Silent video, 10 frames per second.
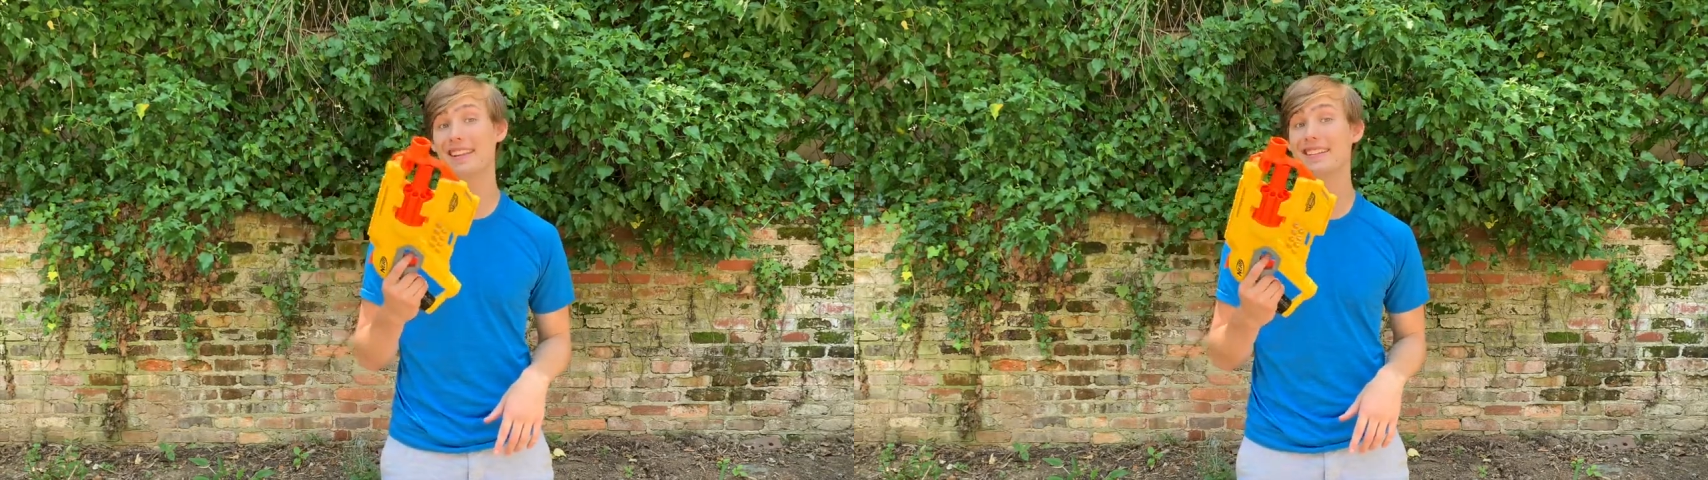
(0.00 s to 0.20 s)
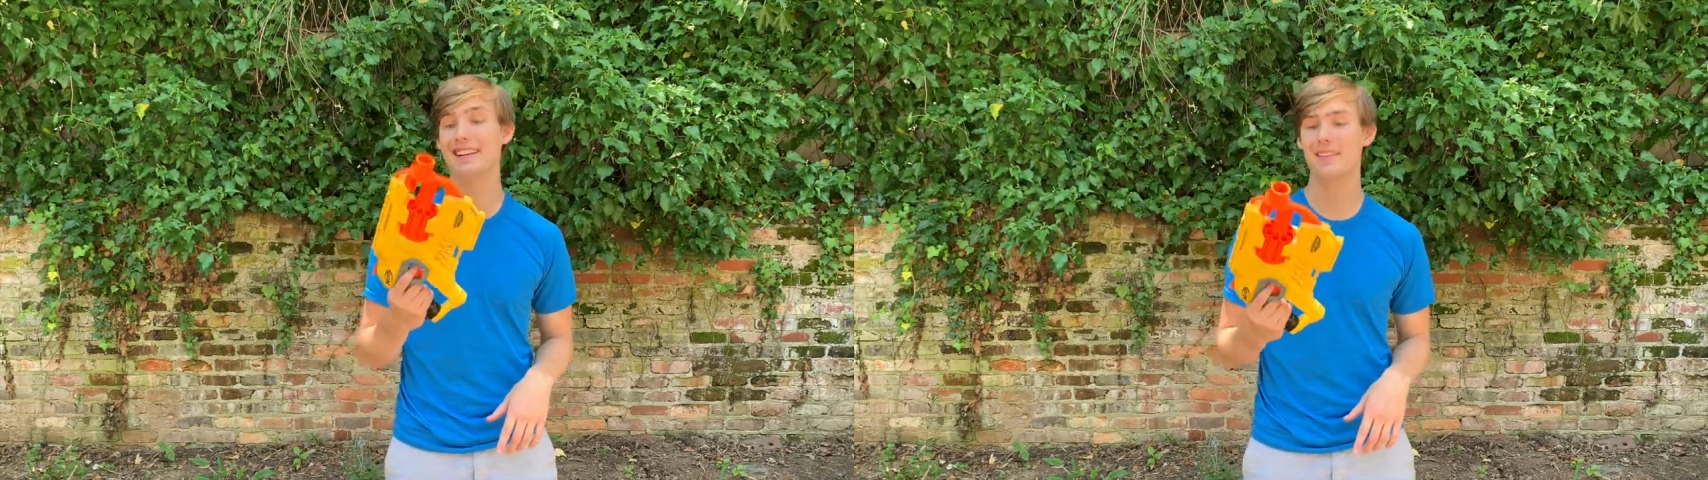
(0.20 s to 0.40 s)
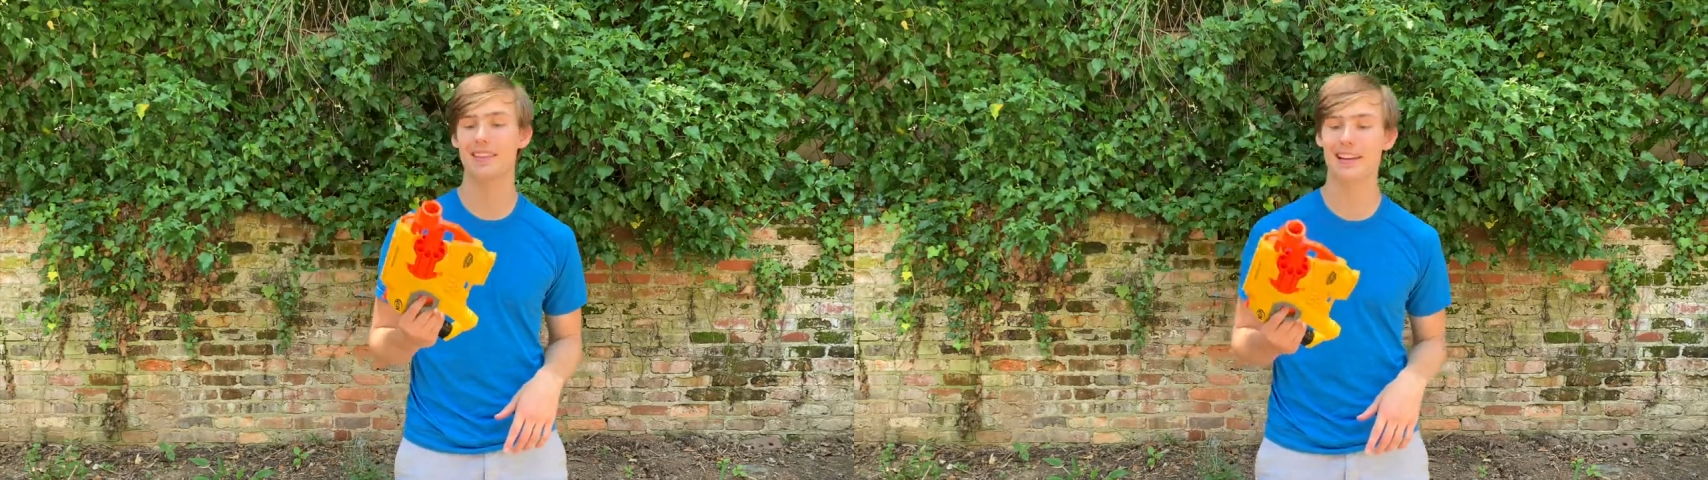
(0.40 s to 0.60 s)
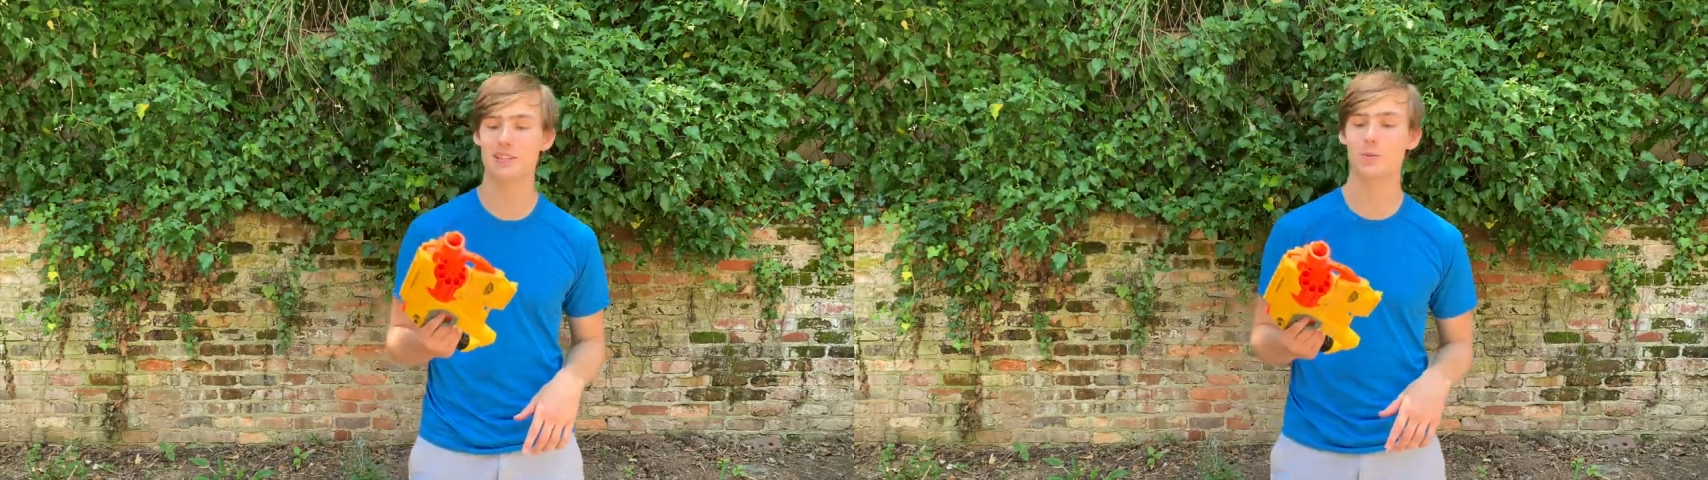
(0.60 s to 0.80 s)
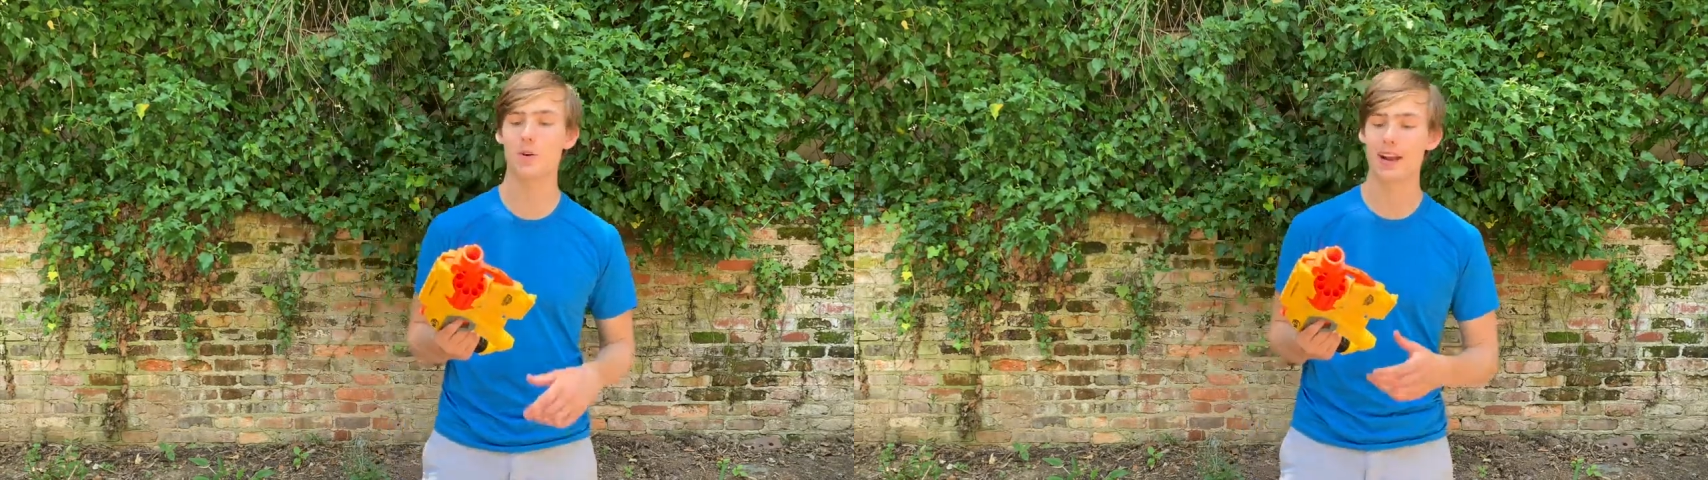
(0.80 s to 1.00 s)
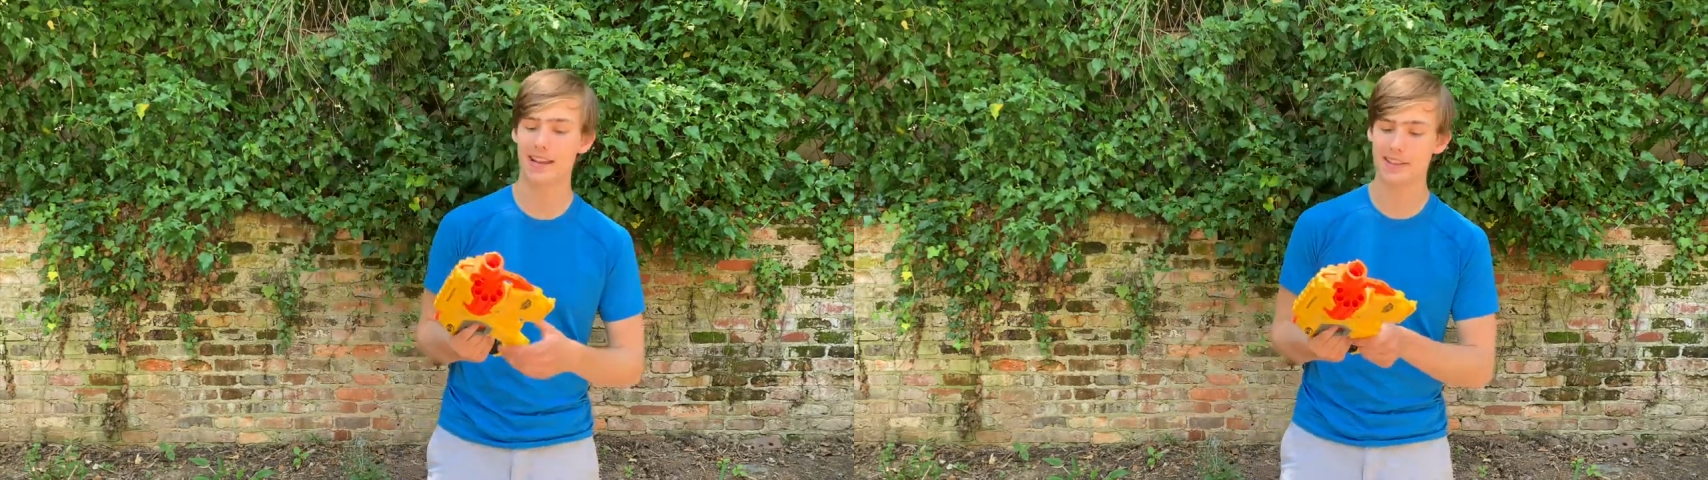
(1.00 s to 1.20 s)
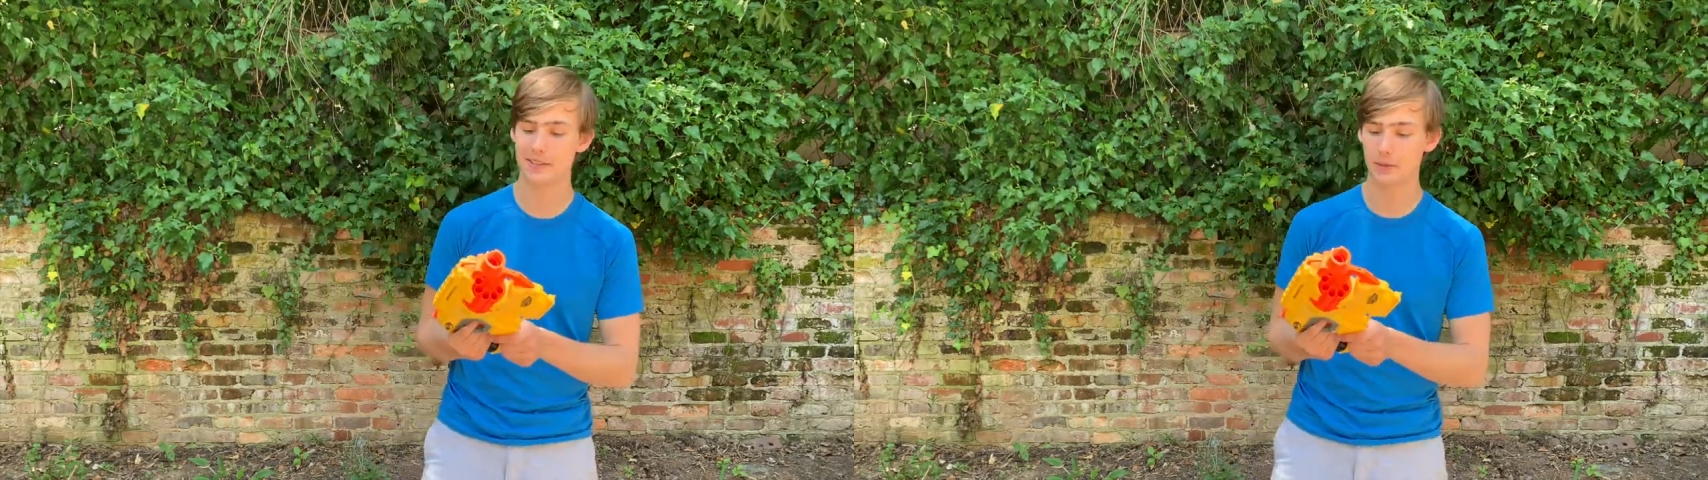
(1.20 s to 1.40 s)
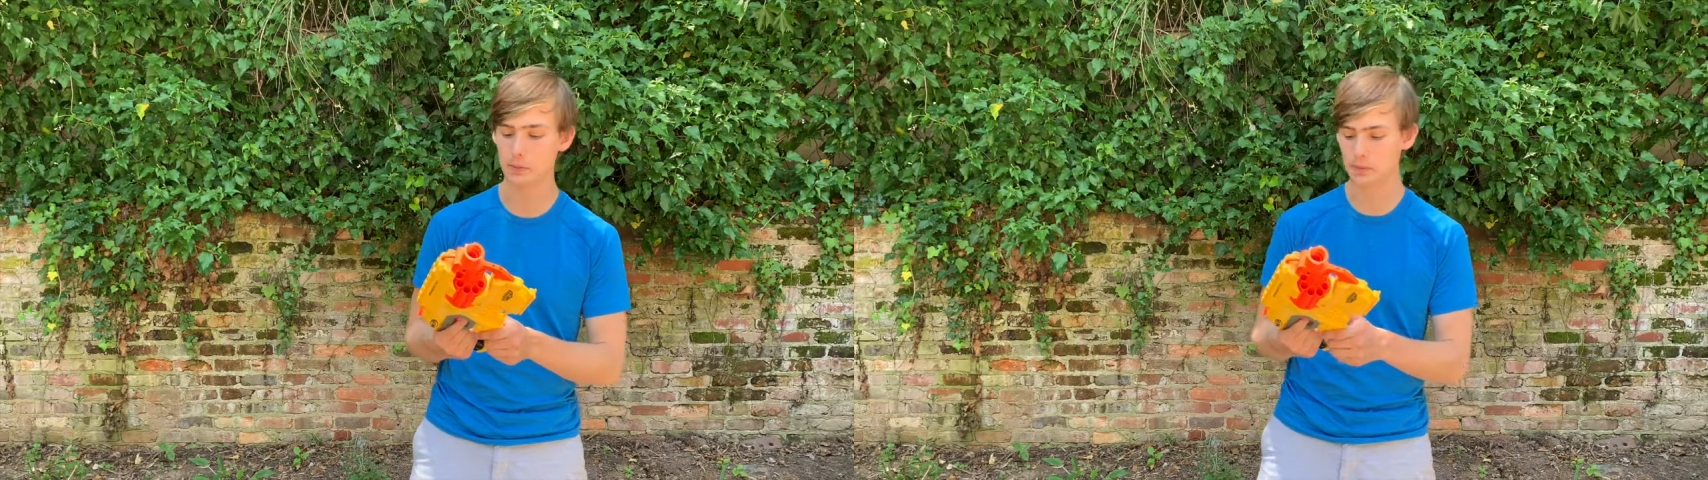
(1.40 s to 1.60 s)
this at the next war I get to.